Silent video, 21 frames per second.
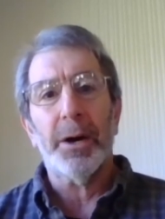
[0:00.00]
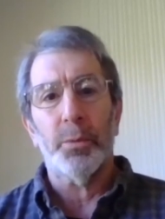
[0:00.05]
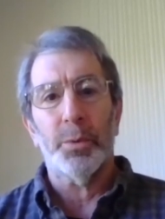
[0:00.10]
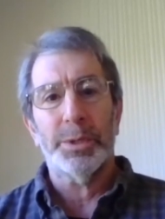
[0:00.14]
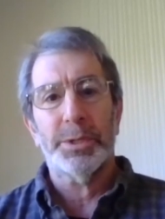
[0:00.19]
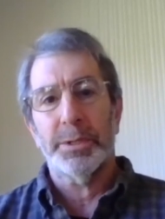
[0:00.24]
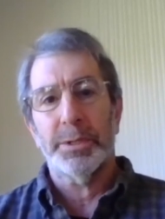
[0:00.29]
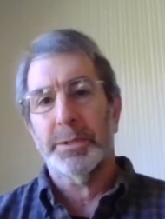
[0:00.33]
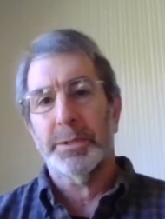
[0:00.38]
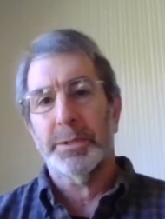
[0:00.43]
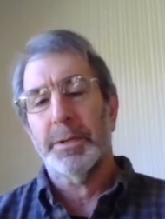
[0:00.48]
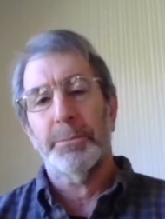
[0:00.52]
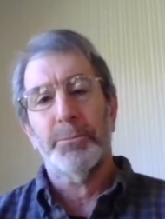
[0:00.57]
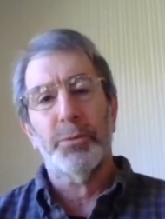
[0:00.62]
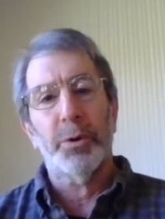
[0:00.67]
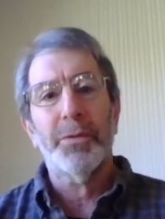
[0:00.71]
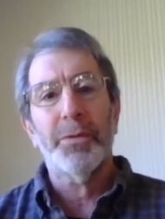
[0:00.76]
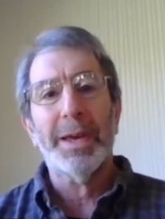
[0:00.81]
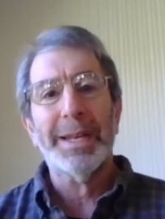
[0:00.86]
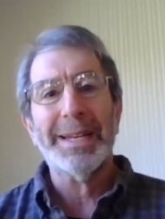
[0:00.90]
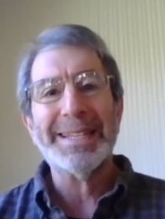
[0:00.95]
which is
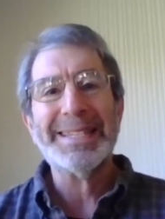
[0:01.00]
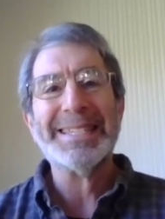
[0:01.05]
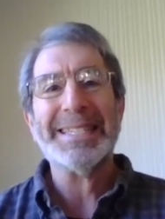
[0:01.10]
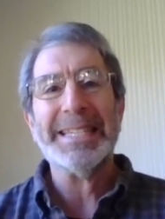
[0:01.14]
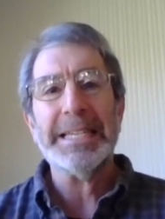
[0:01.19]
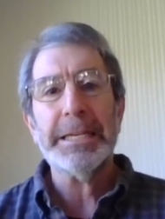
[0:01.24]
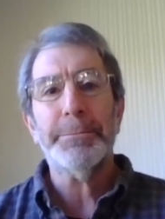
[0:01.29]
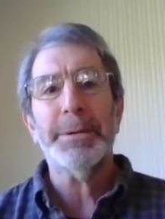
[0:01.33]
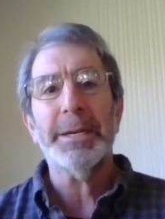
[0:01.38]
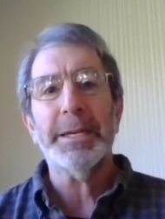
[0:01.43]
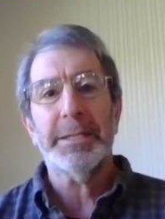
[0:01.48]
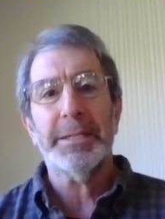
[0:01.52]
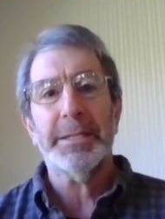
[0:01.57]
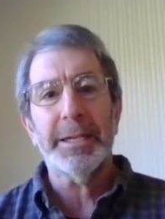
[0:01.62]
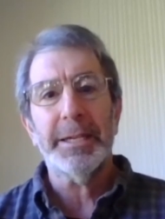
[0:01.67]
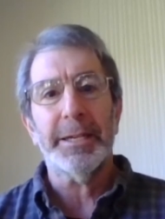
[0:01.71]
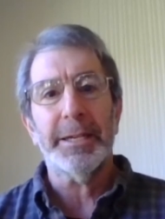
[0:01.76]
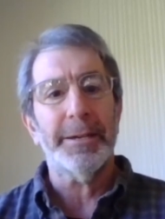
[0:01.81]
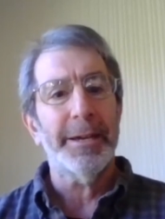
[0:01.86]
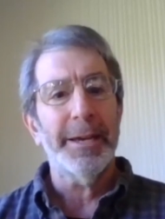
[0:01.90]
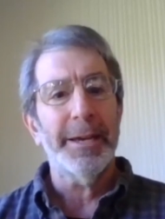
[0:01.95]
abbreviated
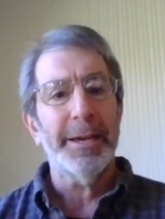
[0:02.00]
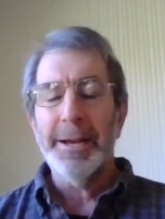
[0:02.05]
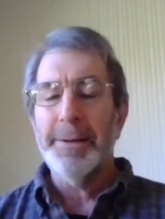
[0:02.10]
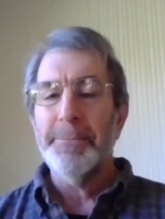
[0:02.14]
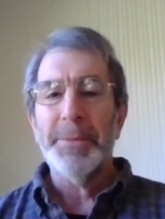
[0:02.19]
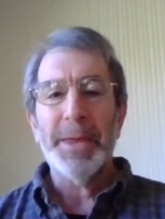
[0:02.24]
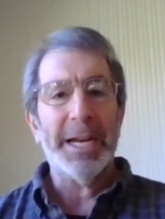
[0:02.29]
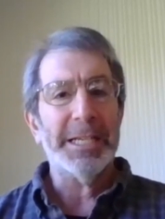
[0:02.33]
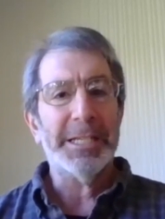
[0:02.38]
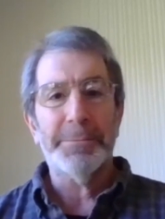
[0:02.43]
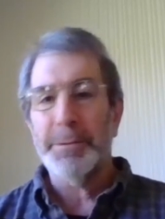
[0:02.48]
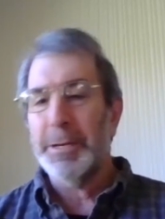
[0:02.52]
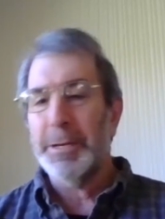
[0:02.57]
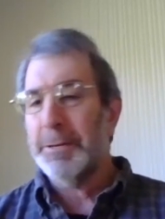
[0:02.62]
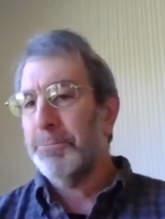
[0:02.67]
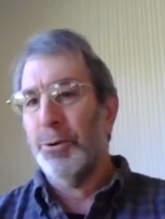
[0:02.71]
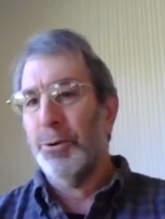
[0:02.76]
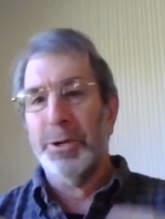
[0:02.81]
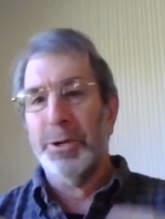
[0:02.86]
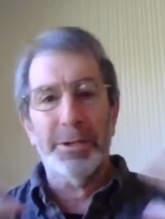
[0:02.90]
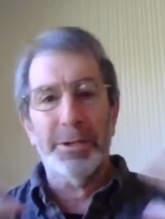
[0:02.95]
CBD, and it's being
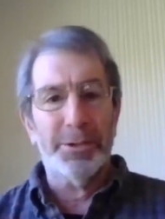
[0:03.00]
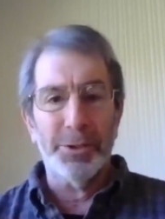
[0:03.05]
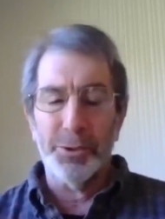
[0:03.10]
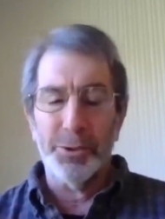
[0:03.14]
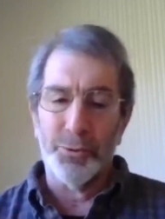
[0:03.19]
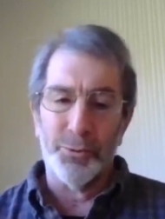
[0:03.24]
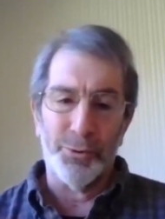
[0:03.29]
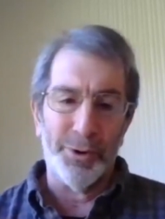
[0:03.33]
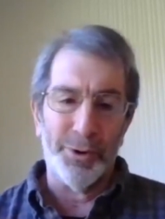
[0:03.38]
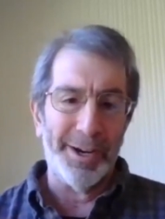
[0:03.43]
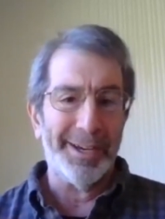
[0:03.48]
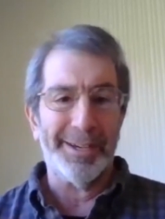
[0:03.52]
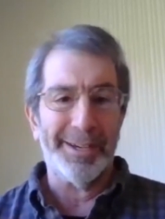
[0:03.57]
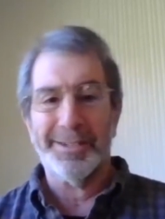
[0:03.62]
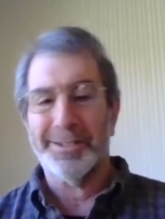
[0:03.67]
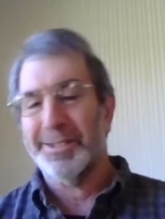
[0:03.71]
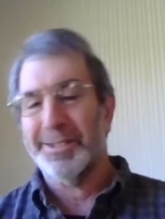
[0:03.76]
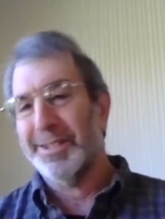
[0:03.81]
put into drinks.